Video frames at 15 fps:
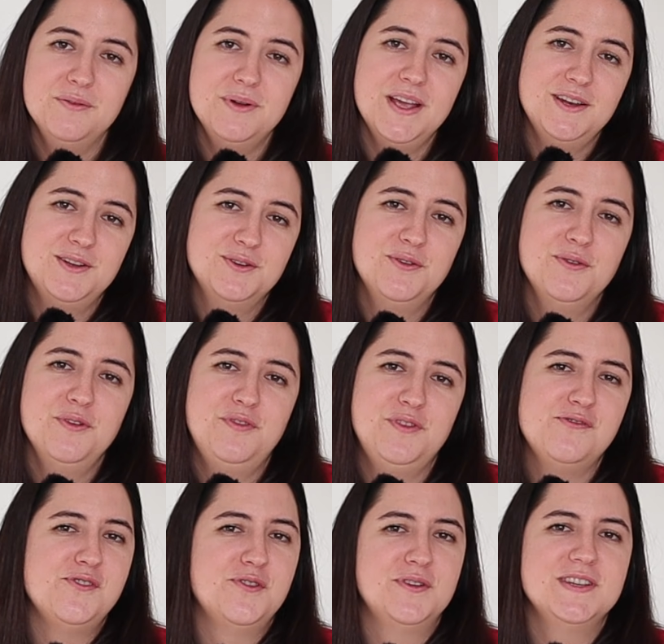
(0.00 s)
the way, I don't know if
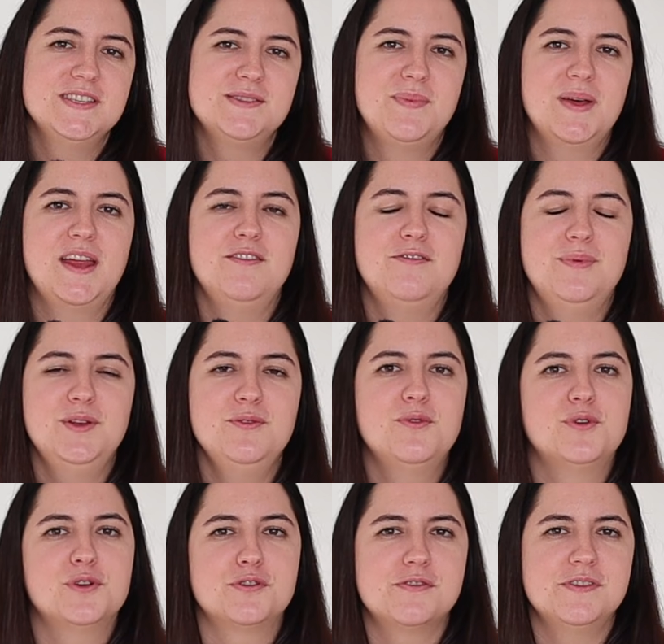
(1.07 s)
you've noticed, but I've been
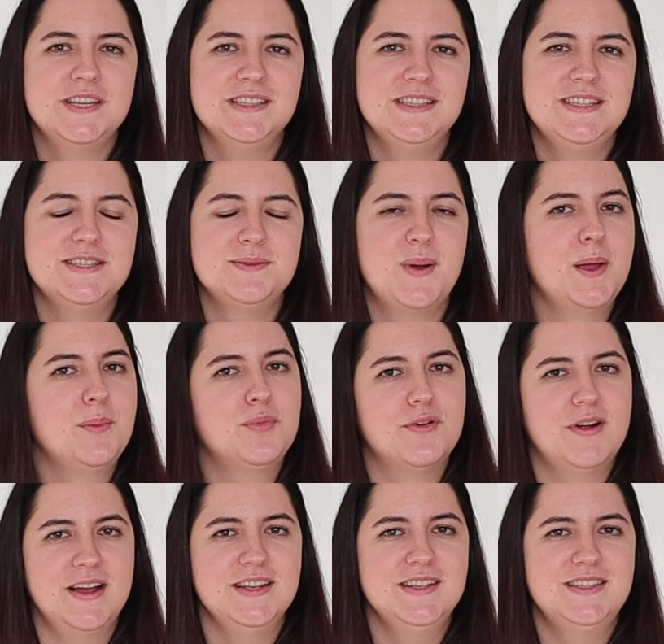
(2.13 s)
ordering these by
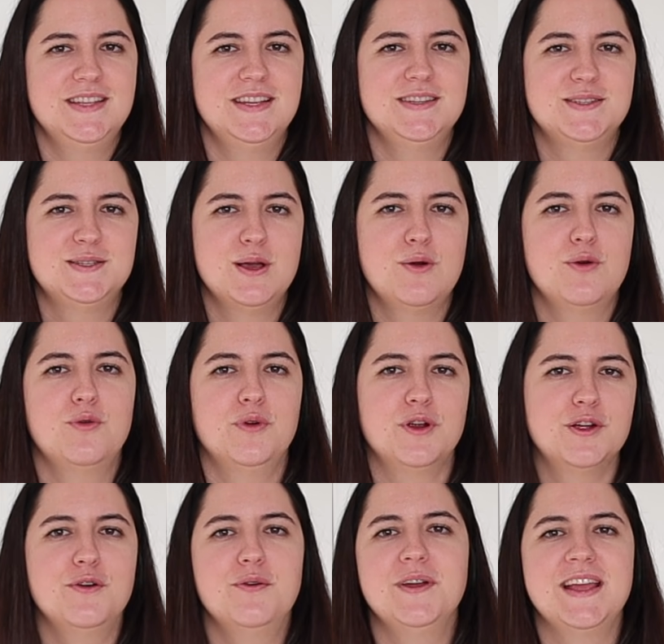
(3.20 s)
price, and so
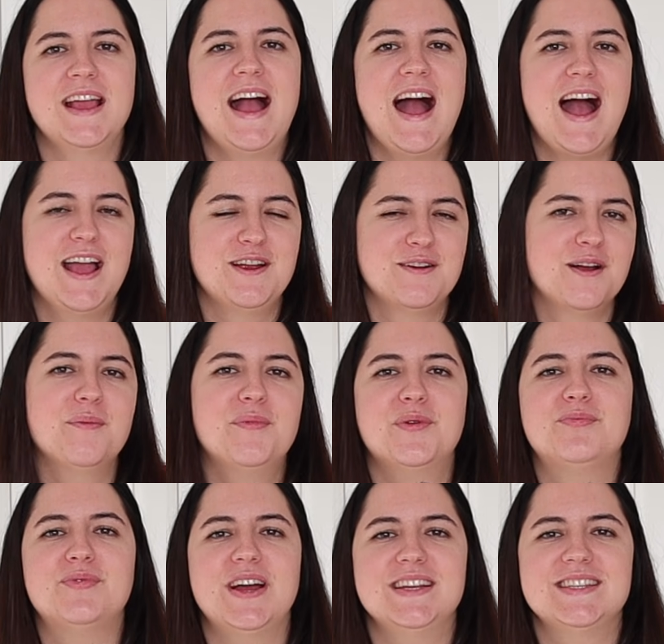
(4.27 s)
we're going higher up the
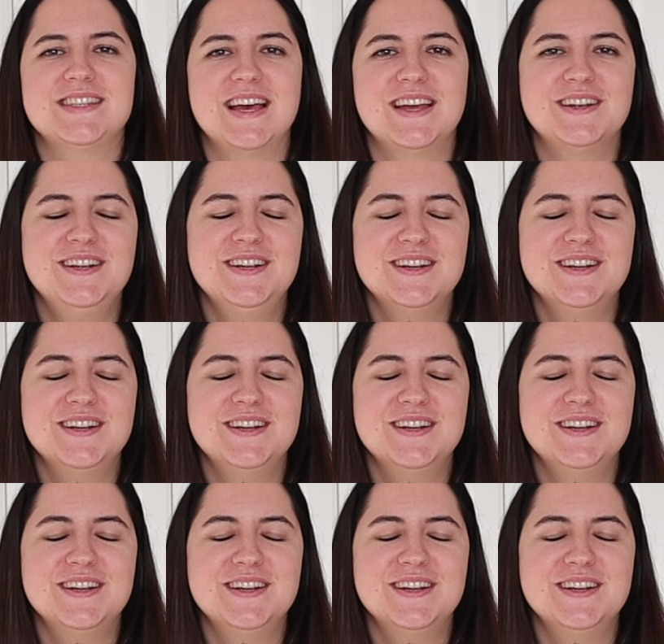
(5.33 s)
price ladder.